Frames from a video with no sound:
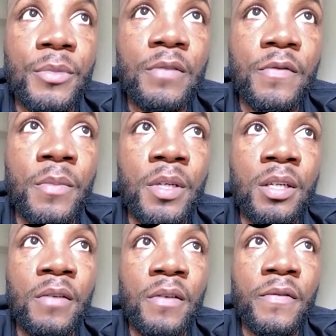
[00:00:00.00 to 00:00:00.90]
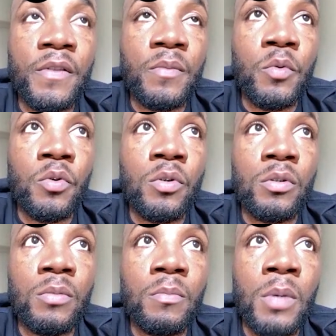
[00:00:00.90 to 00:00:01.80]
for me, I think it's more
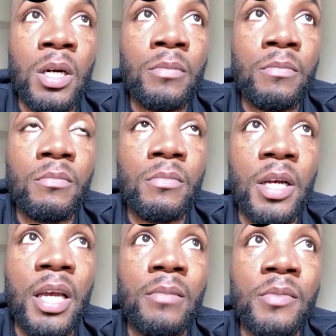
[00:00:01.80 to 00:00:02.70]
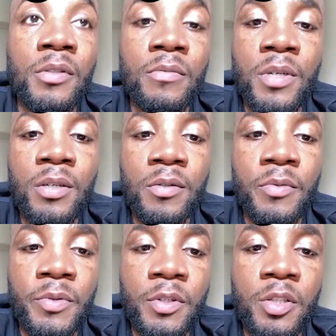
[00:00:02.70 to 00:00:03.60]
my aim is to be
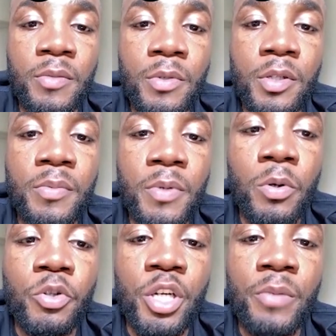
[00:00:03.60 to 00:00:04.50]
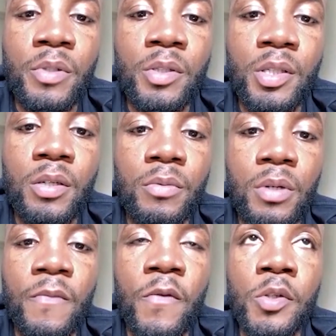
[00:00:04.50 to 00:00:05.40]
a world champion. So
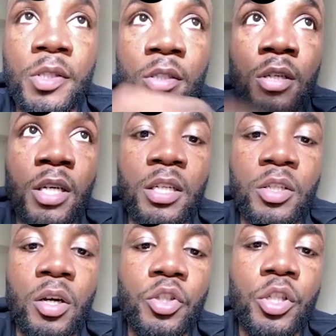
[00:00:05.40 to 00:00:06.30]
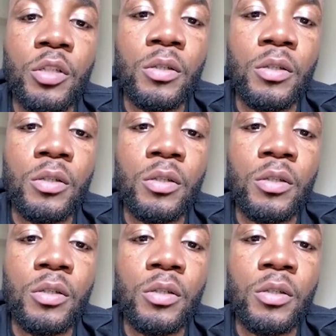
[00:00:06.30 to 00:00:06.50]
I'm focusing on getting a title shot.